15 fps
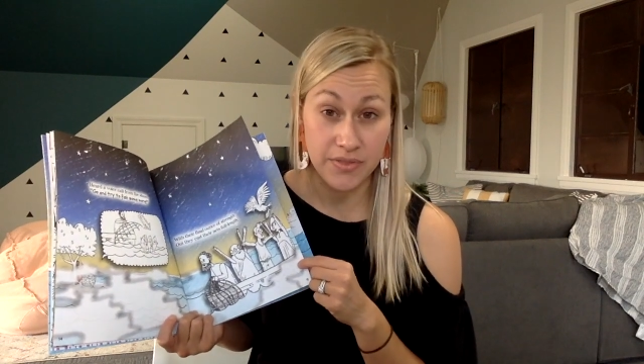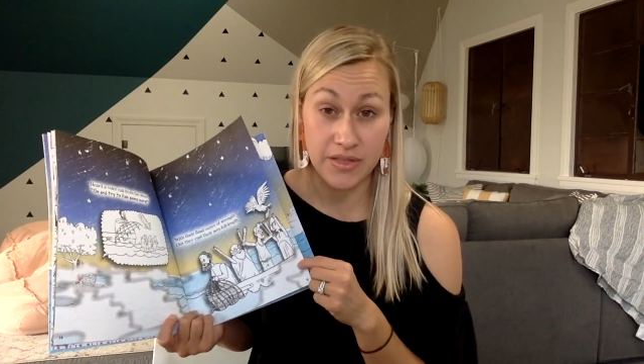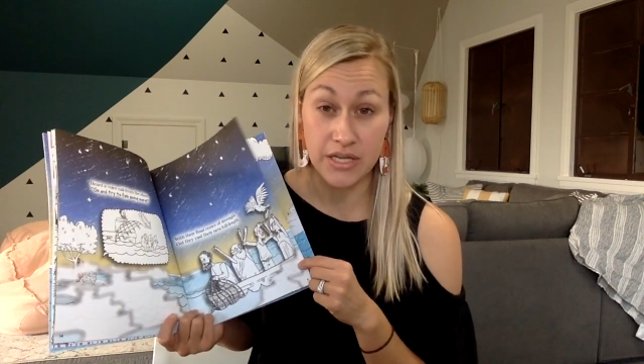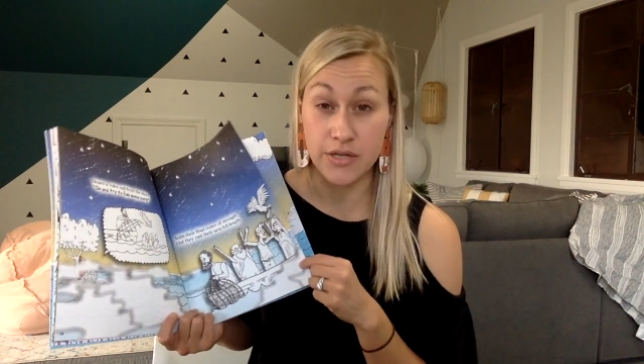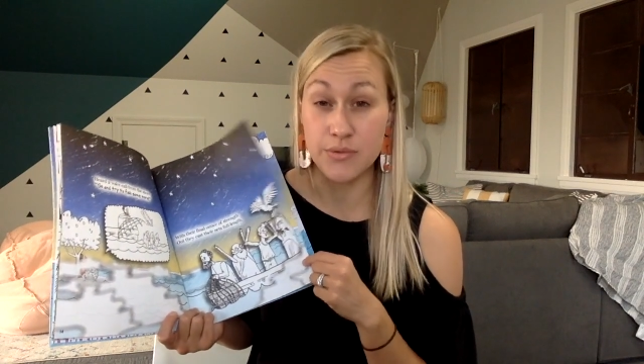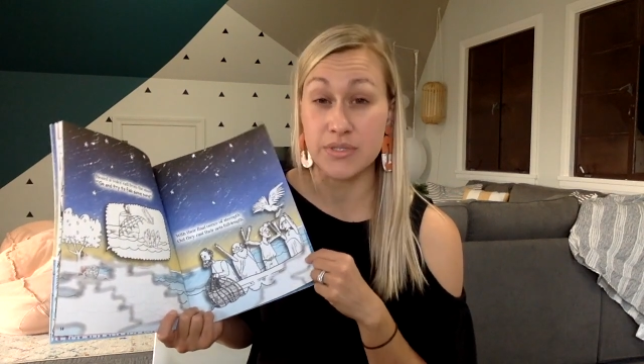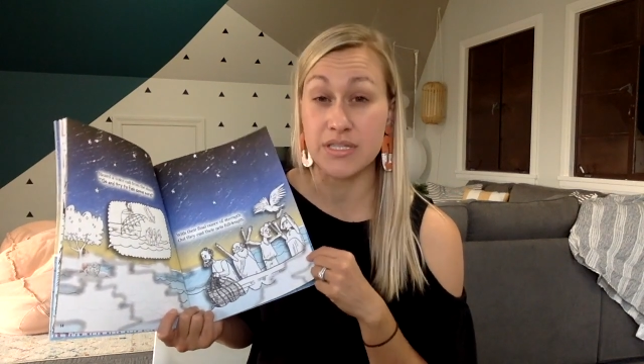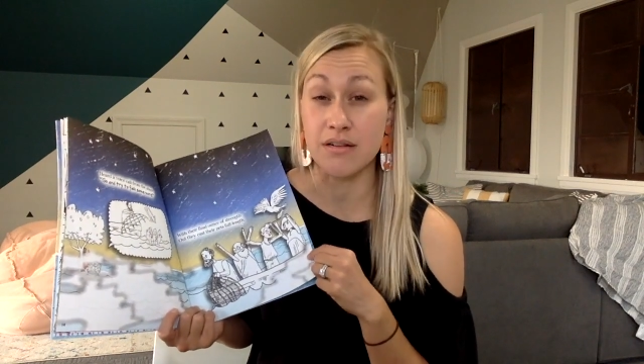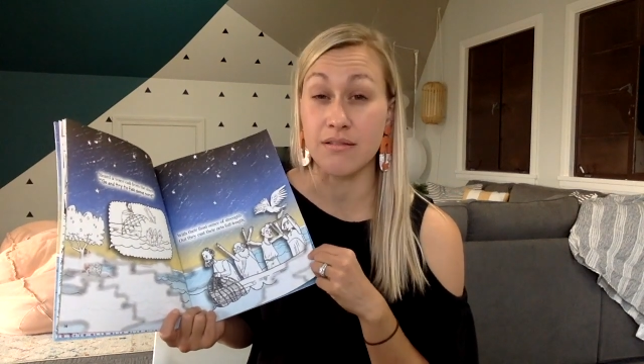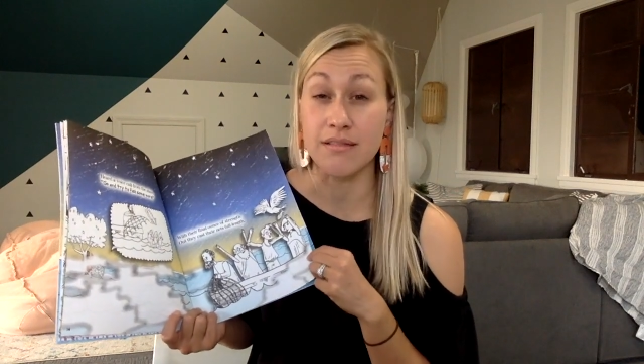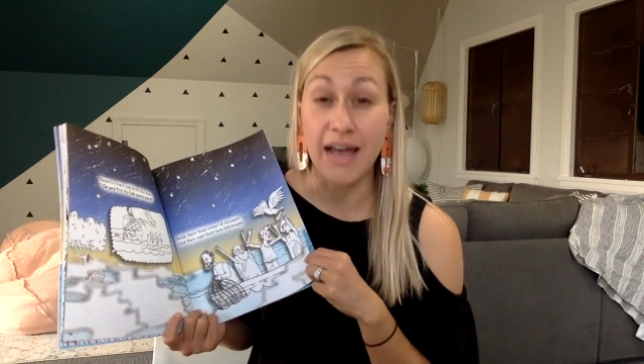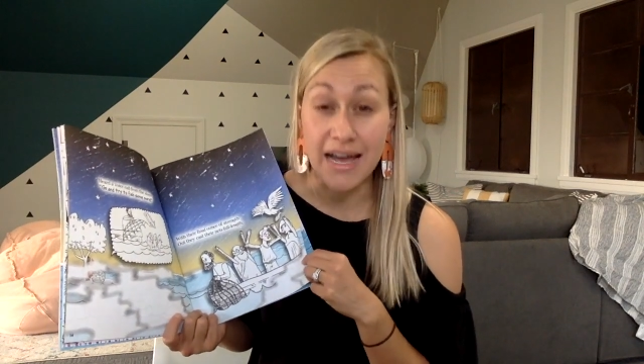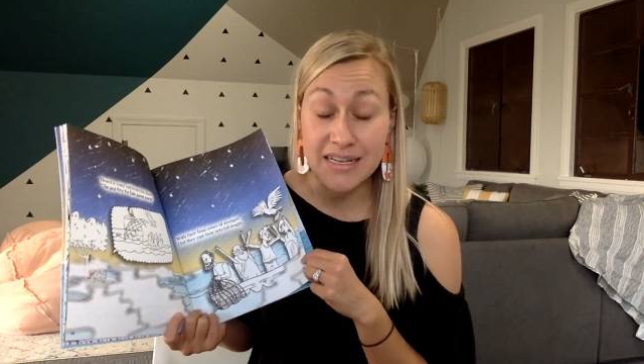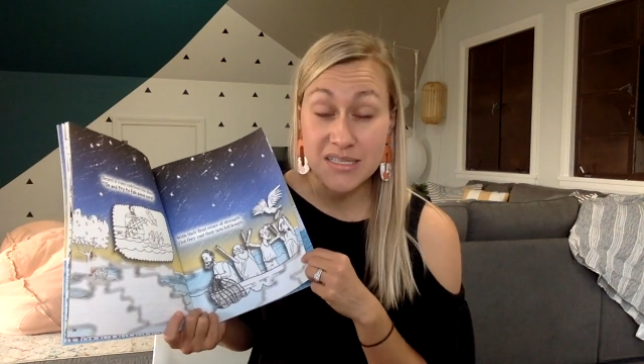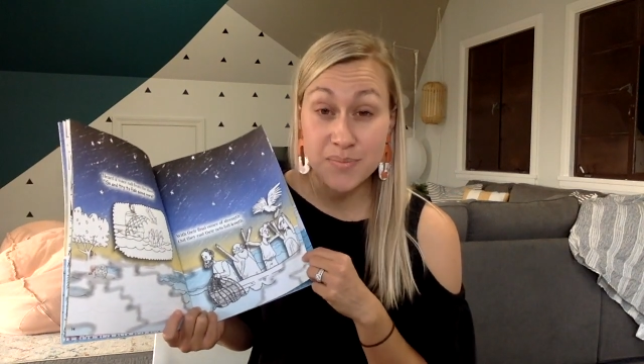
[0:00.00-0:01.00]
they used their
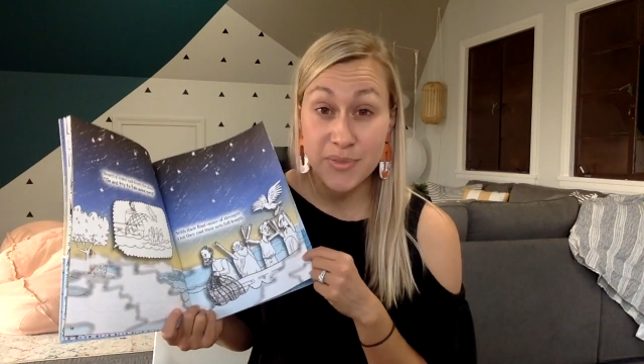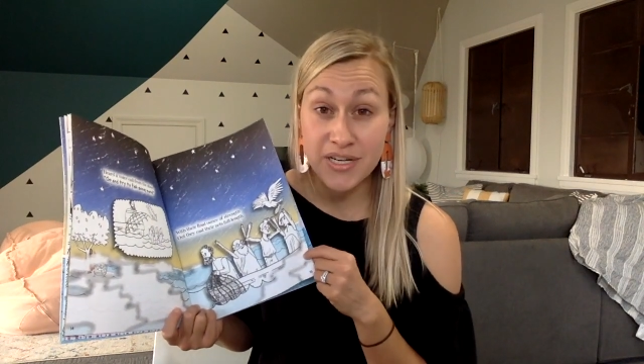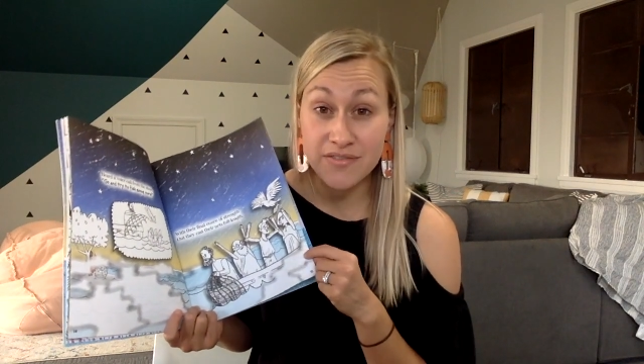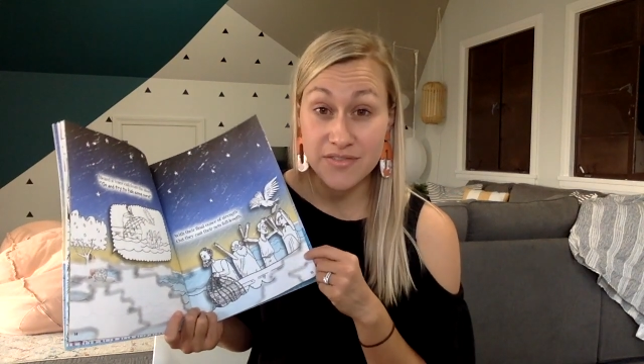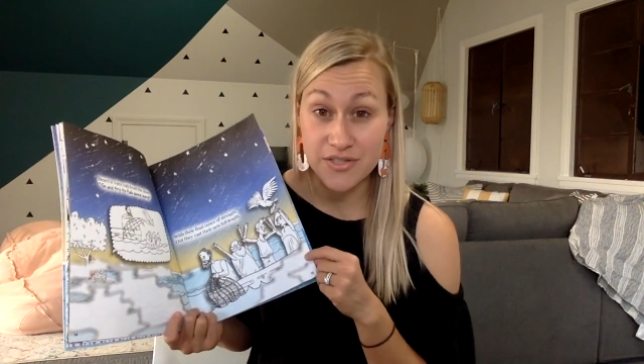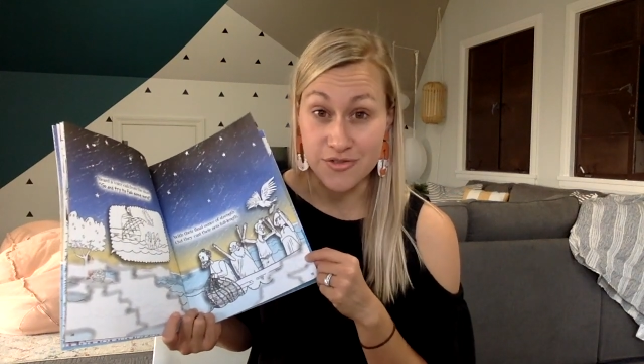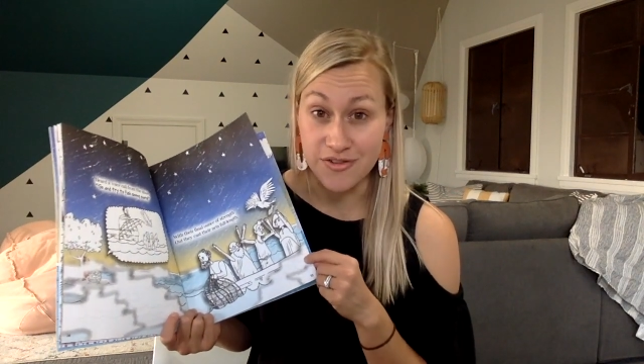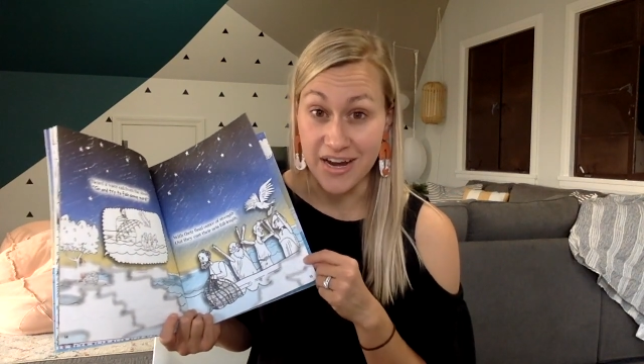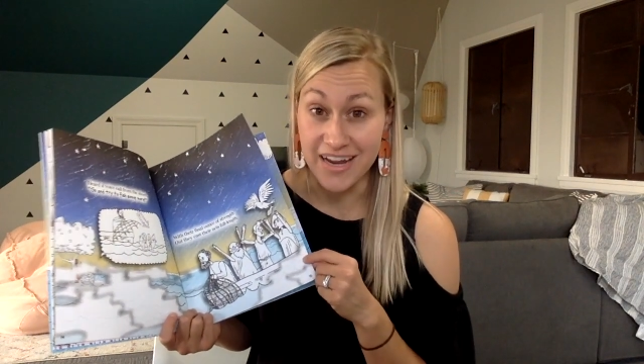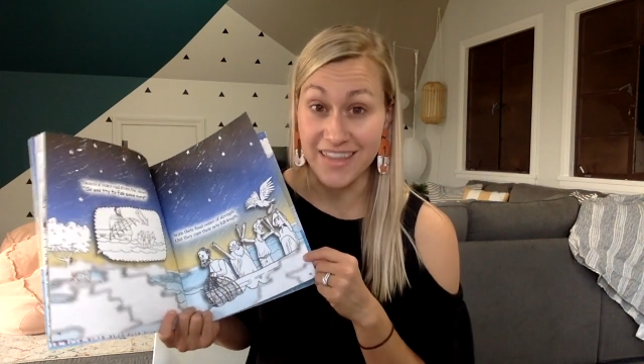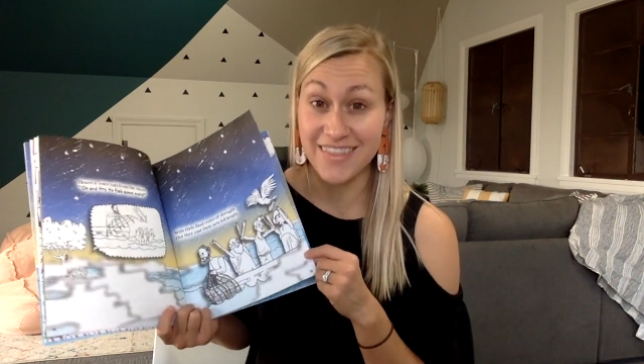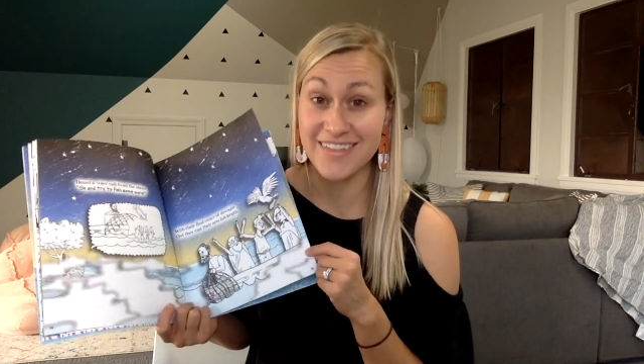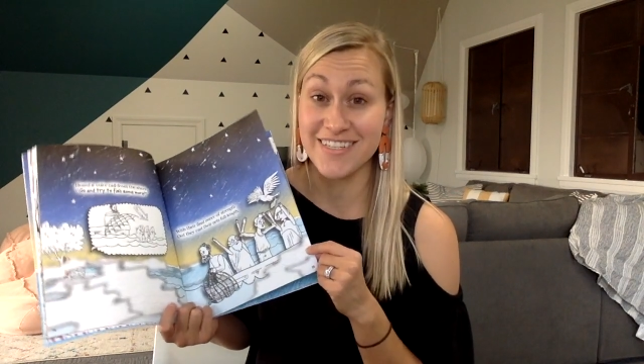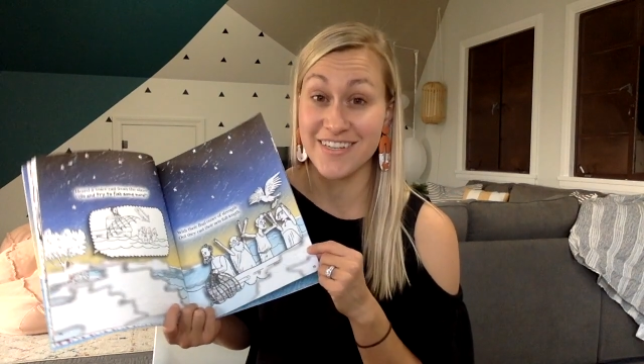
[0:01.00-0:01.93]
last bit of strength